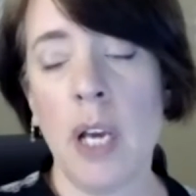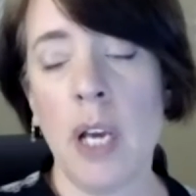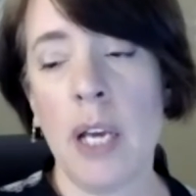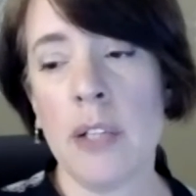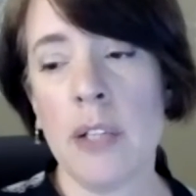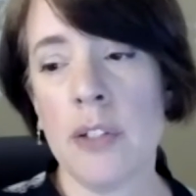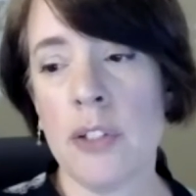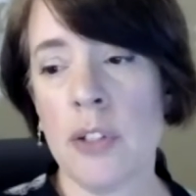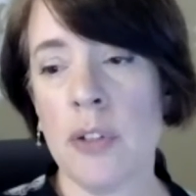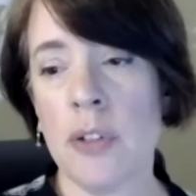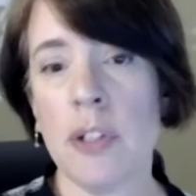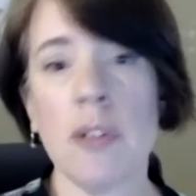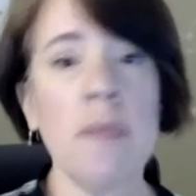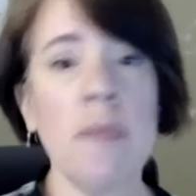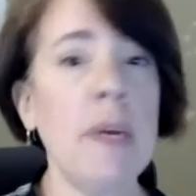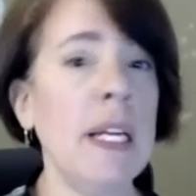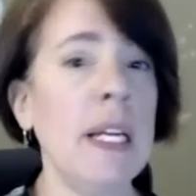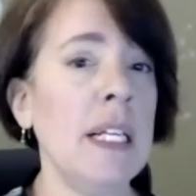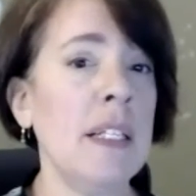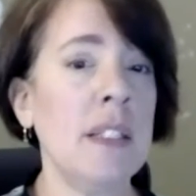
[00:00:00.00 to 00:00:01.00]
And so there are
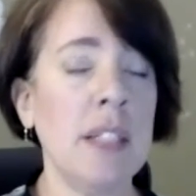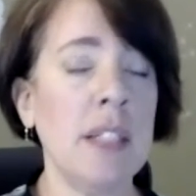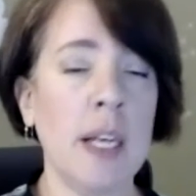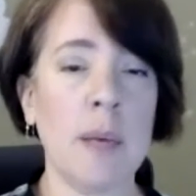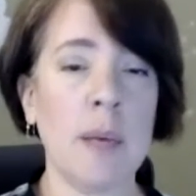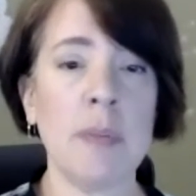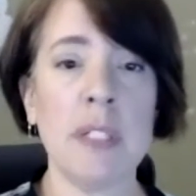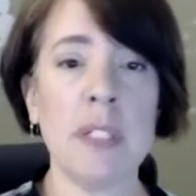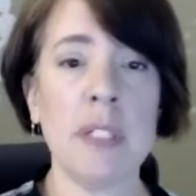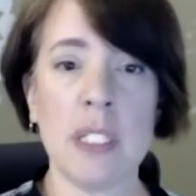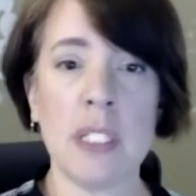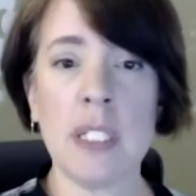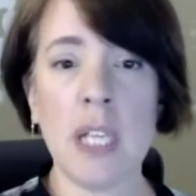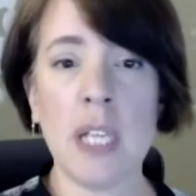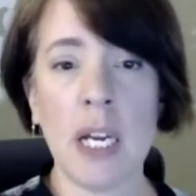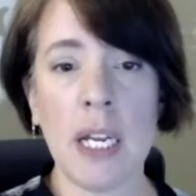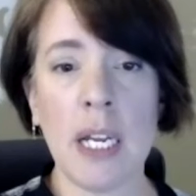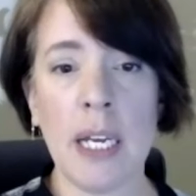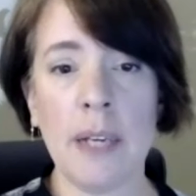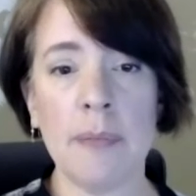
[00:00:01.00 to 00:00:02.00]
many steps to
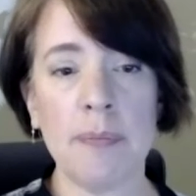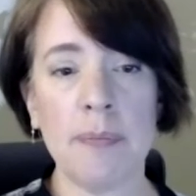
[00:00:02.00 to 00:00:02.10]
study.